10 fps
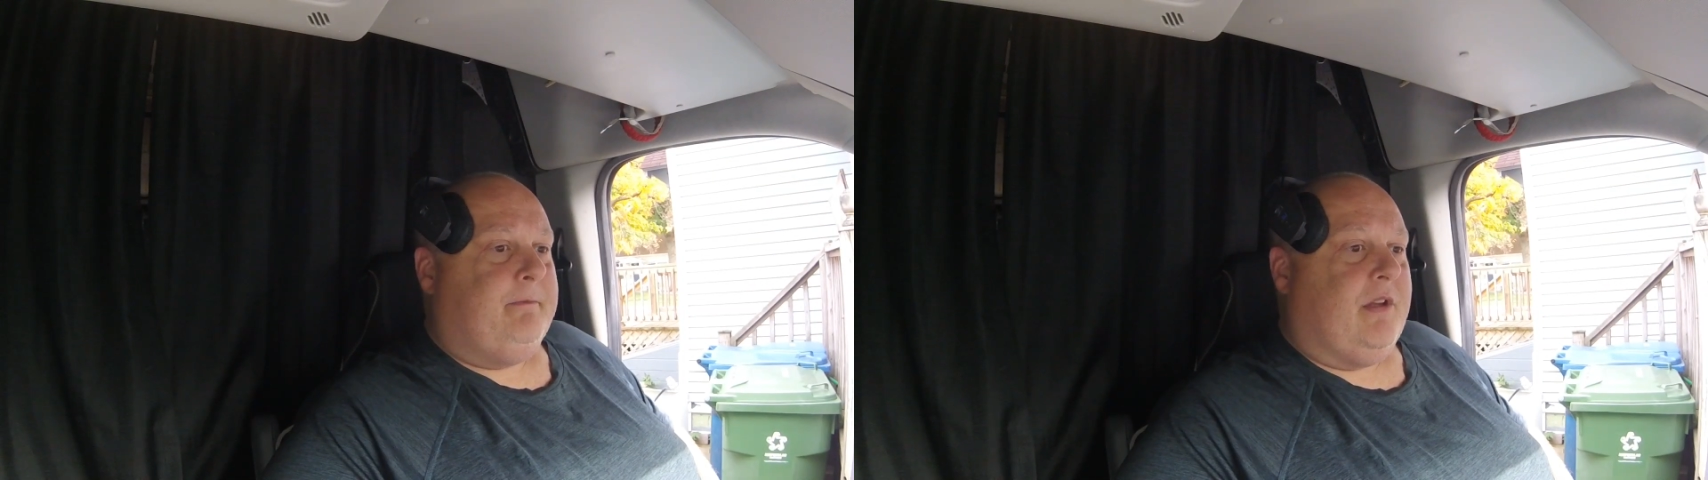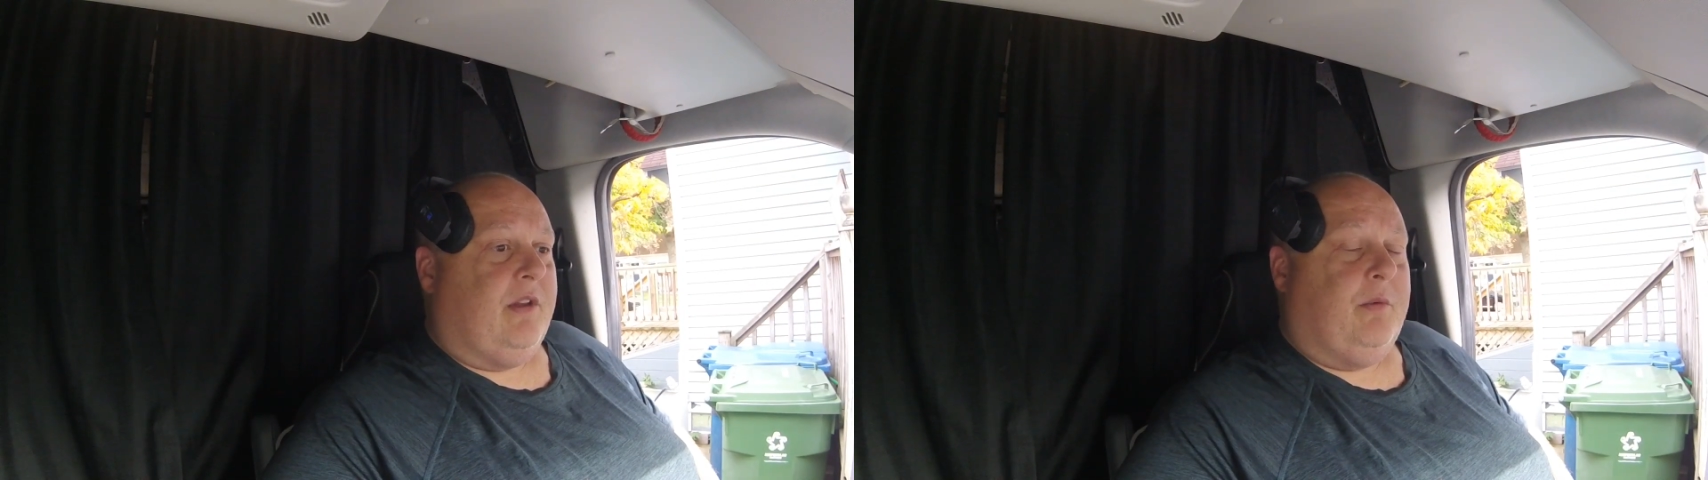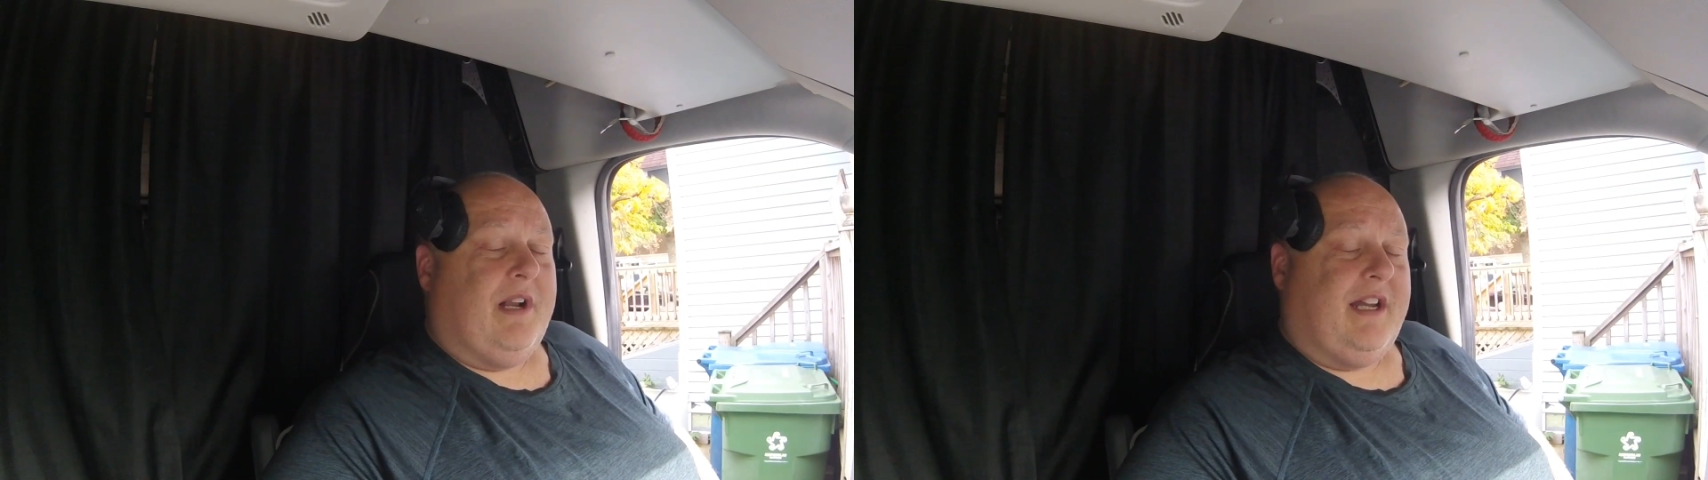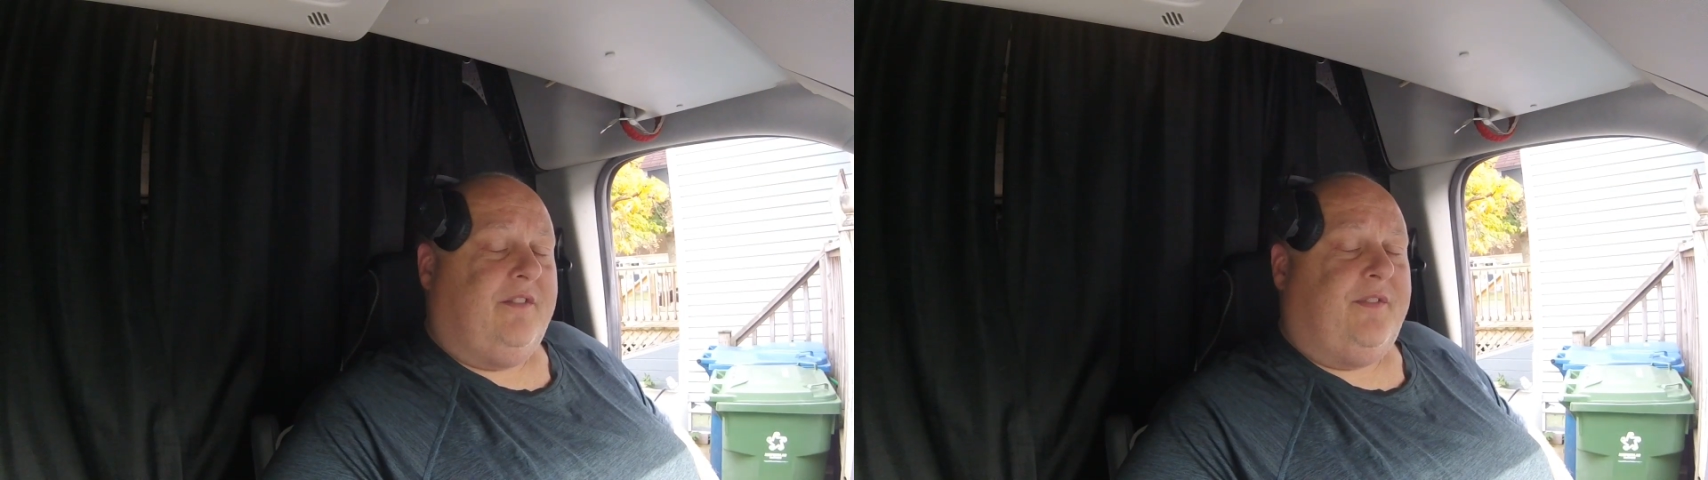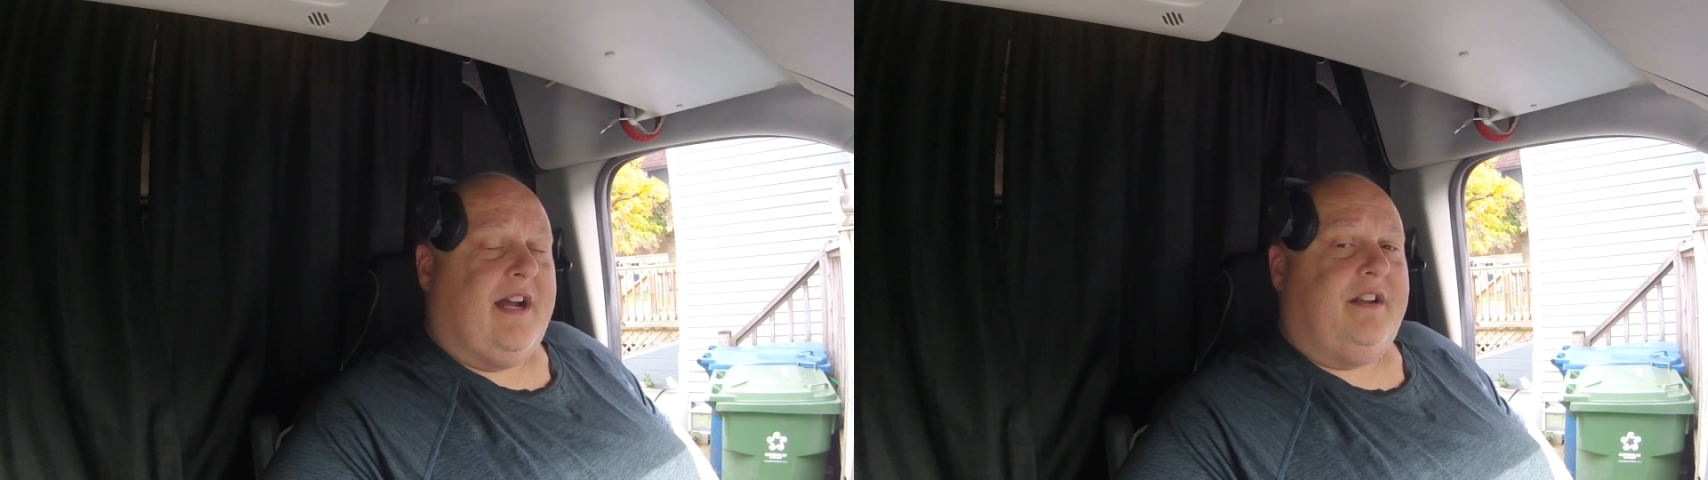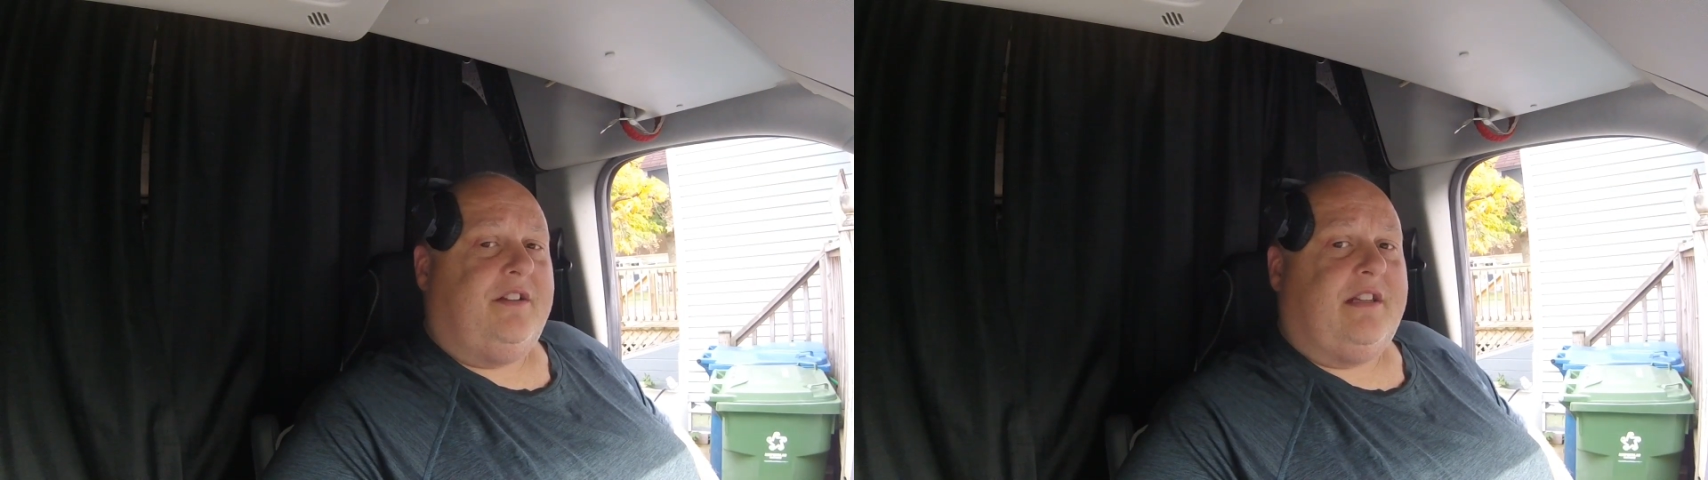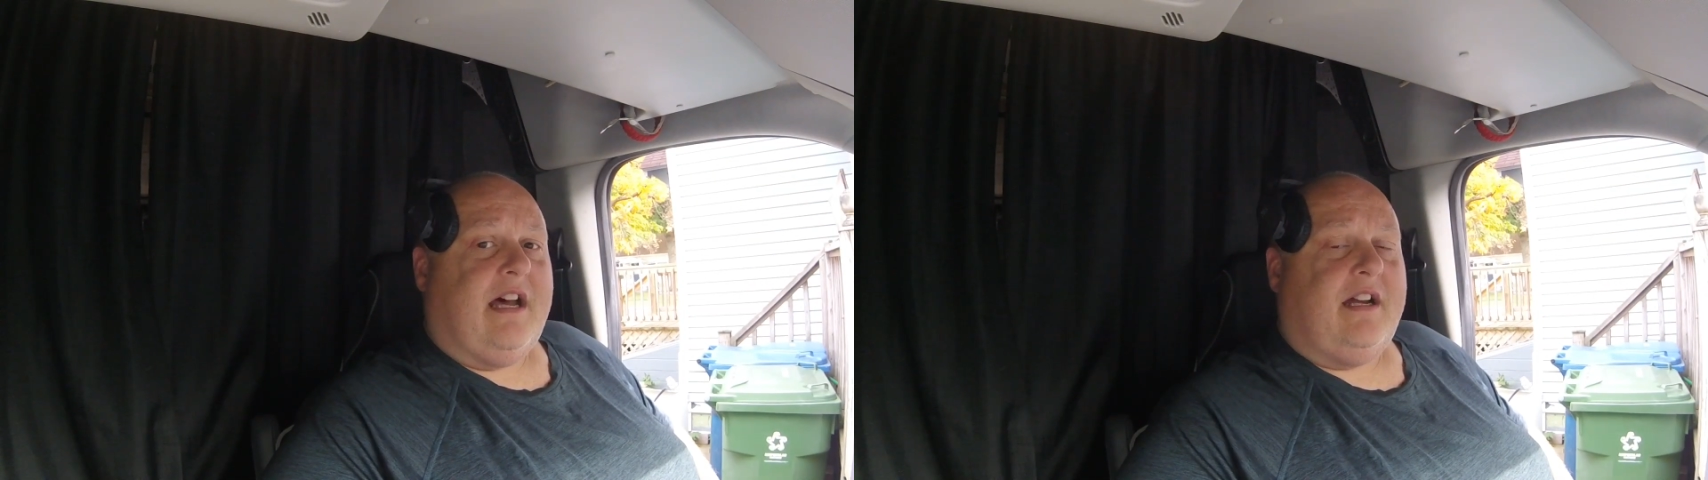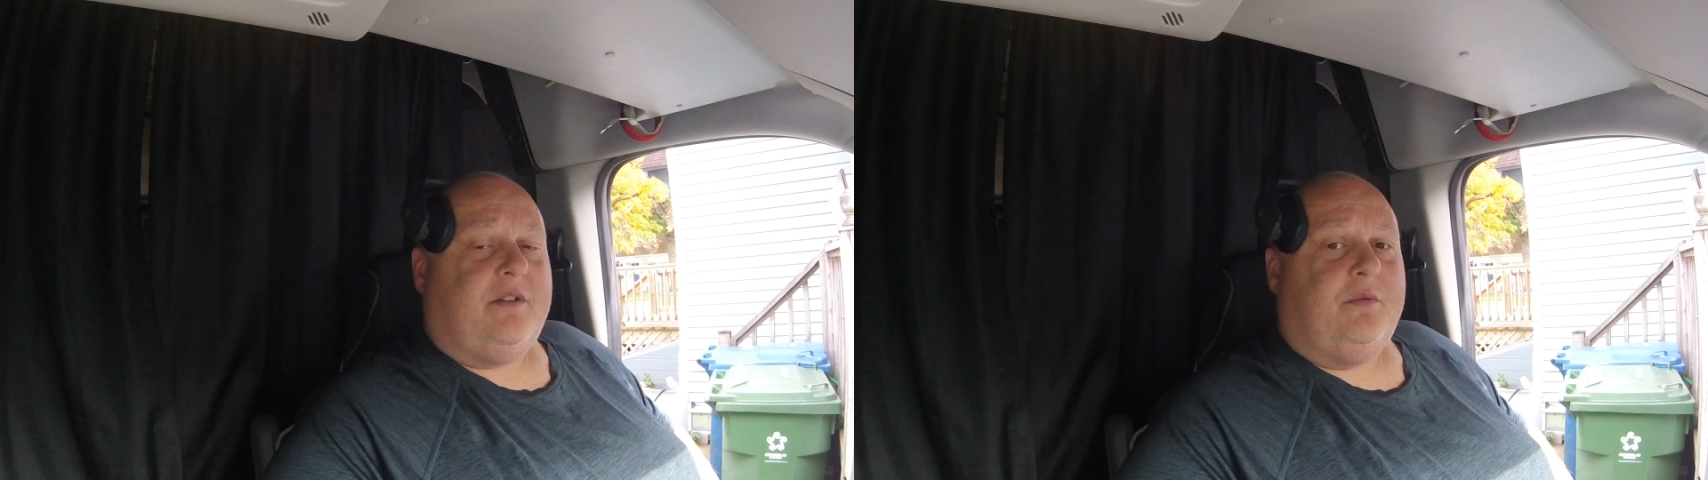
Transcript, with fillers: The only one I could find in stock